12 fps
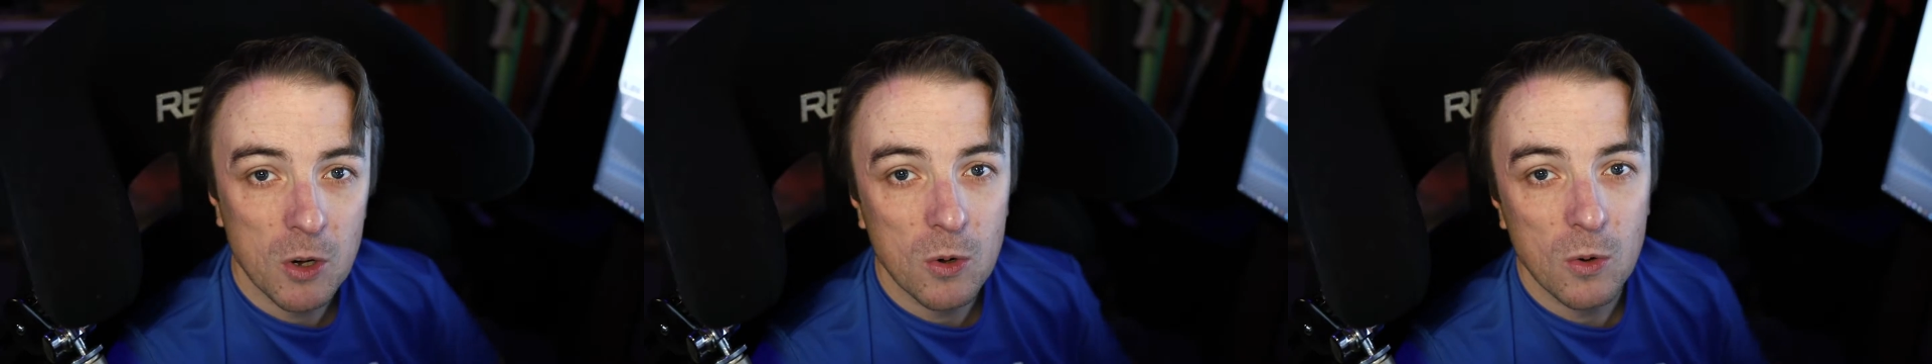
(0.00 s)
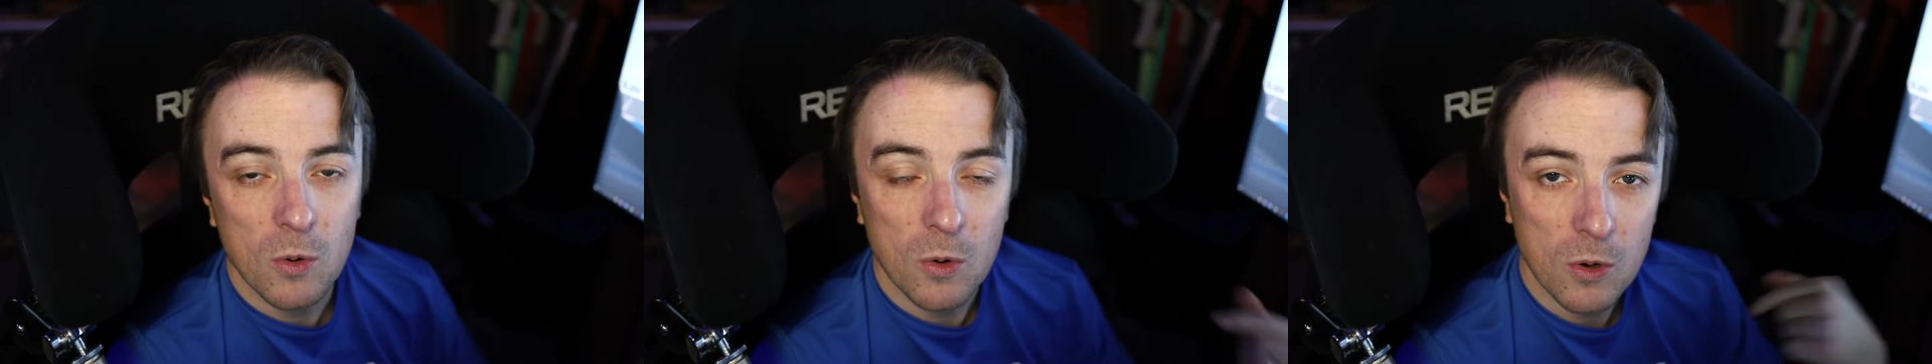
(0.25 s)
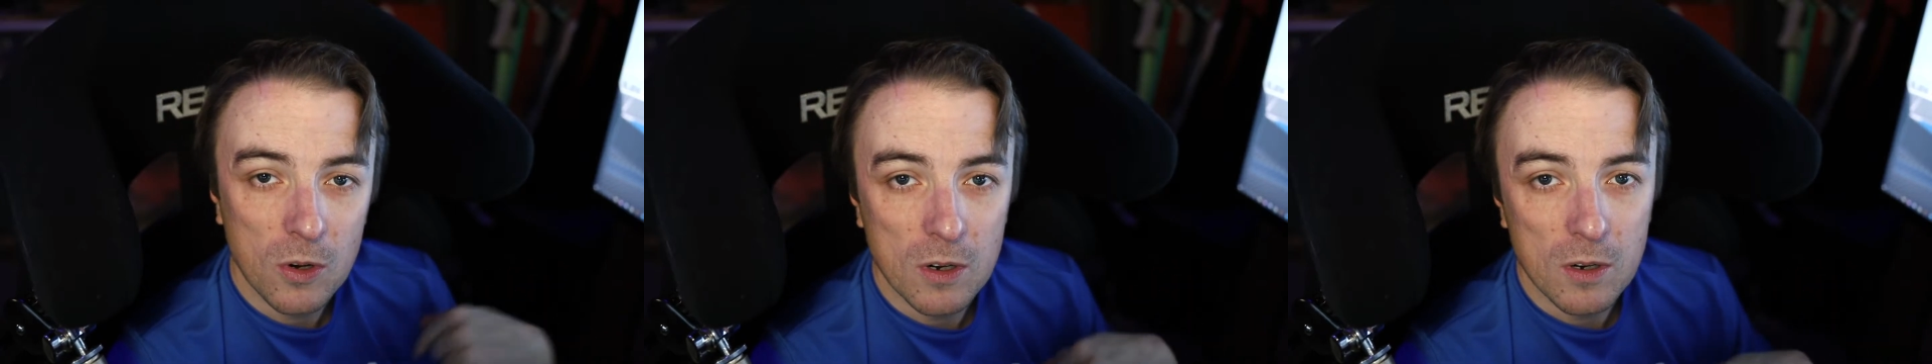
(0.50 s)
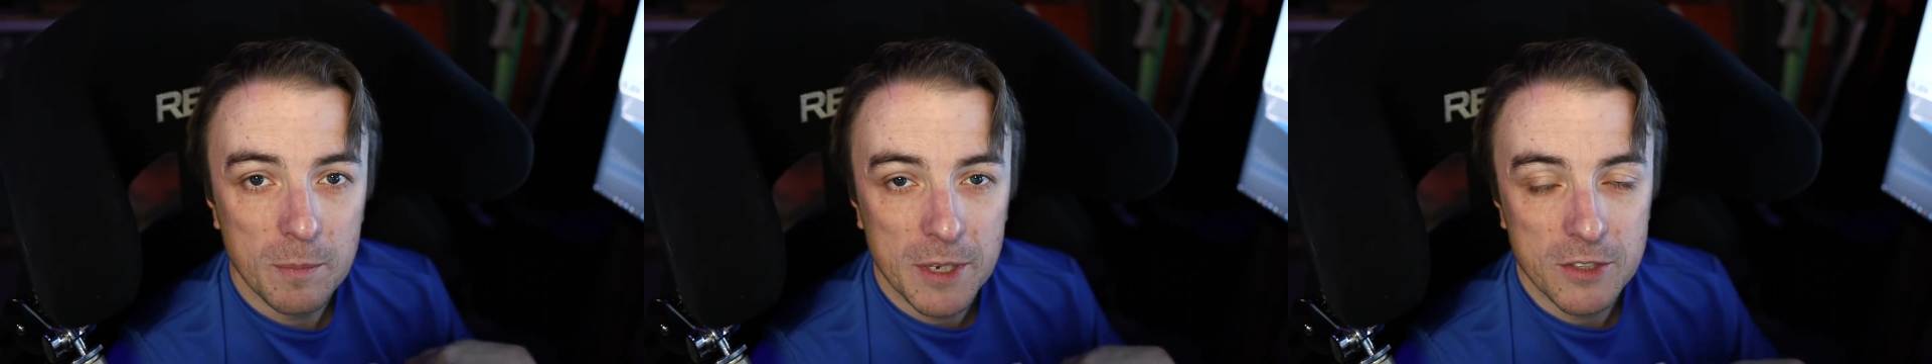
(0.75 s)
or
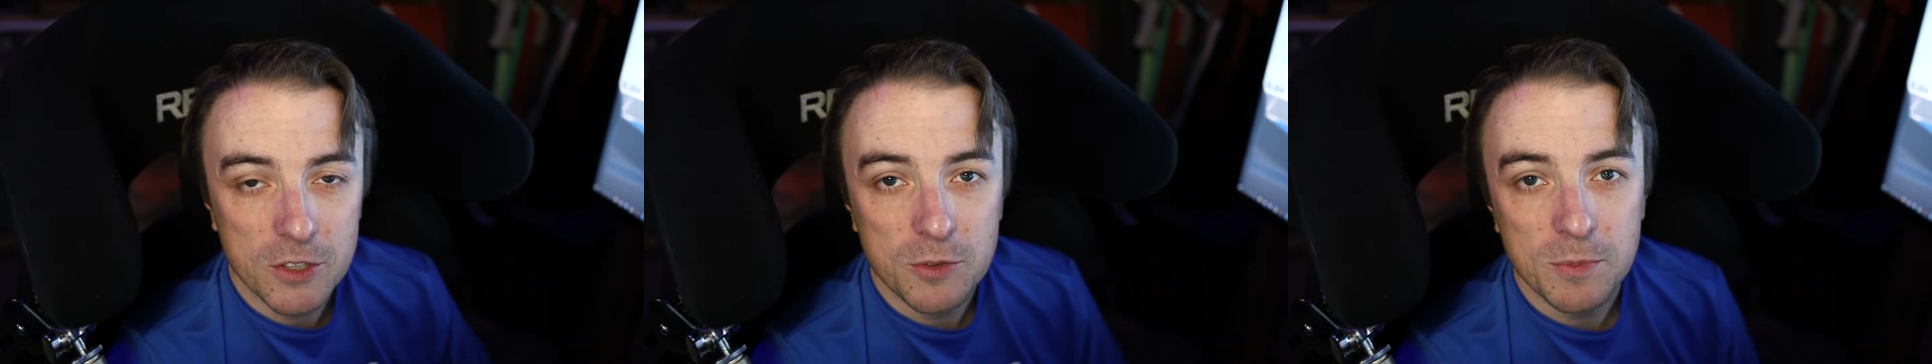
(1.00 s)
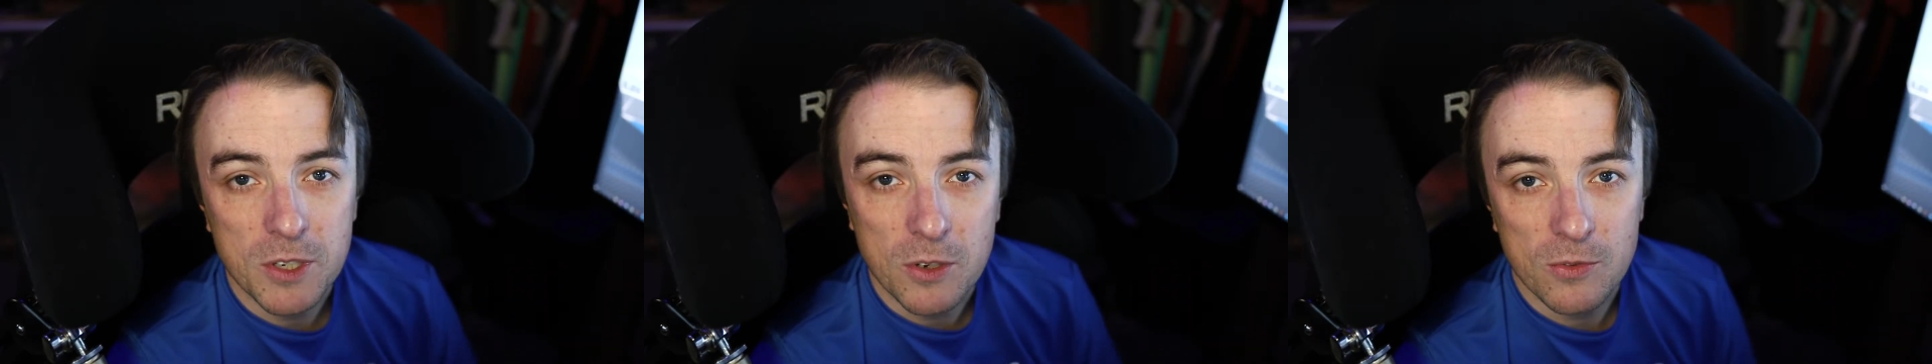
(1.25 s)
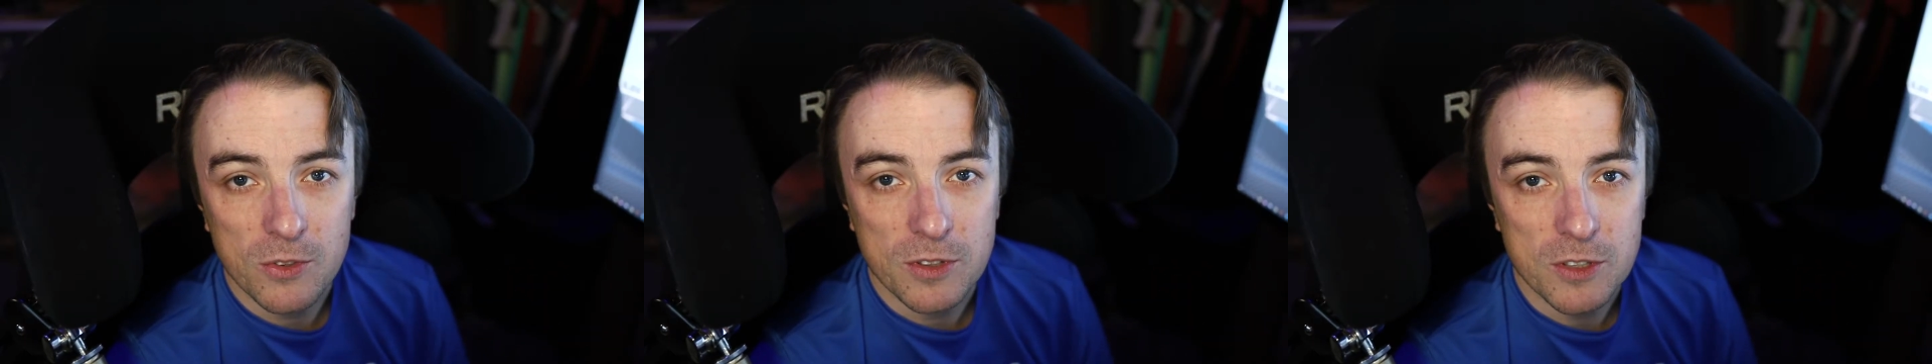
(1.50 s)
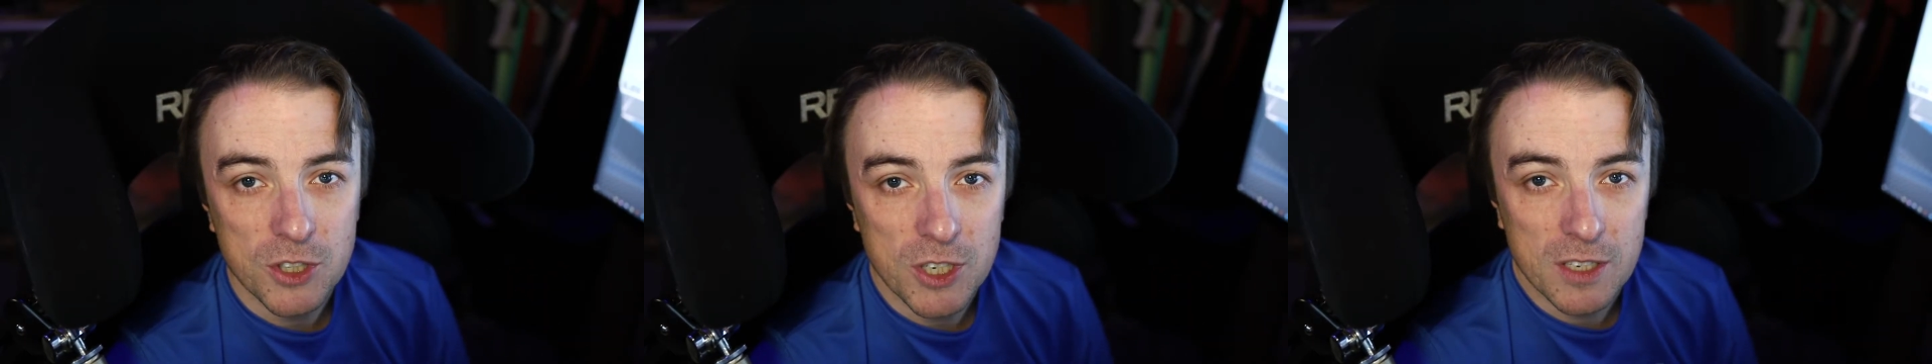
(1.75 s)
message me over in the
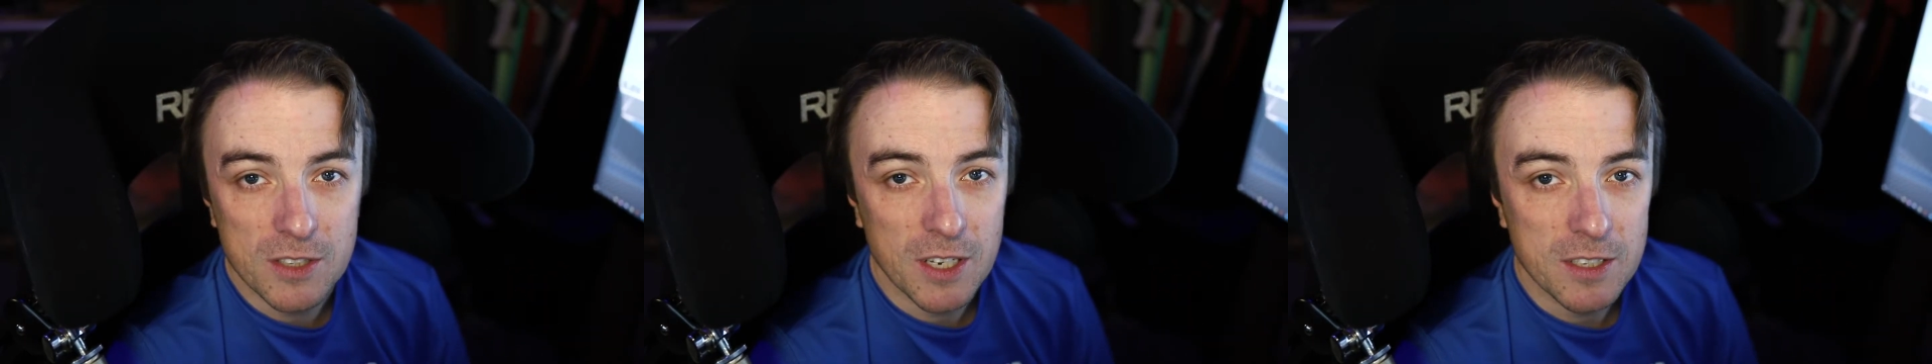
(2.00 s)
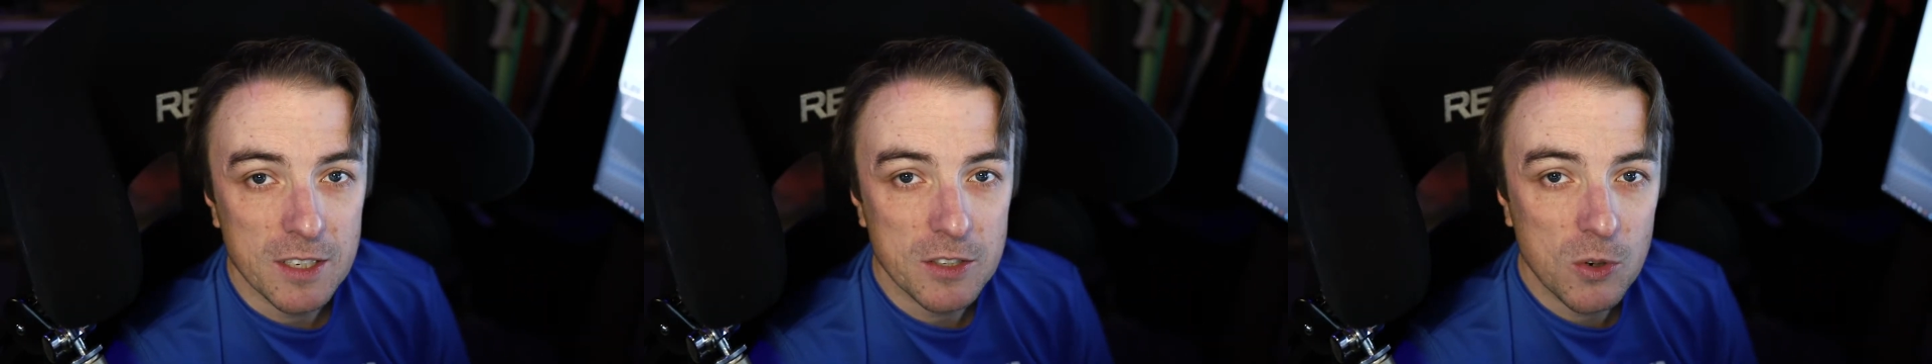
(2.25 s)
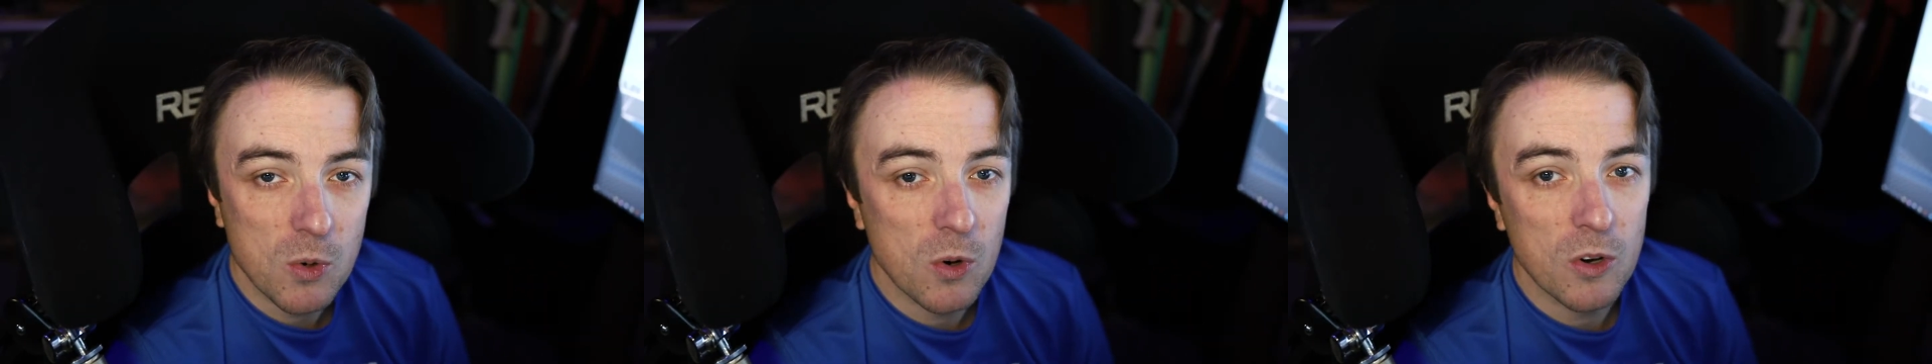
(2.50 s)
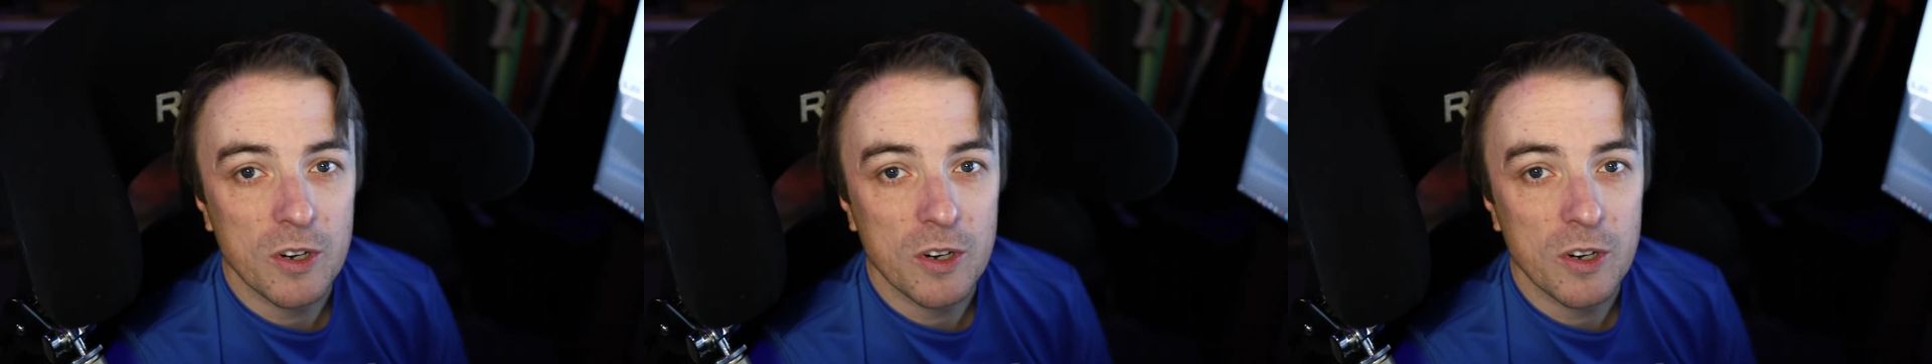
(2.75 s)
GSI Discord.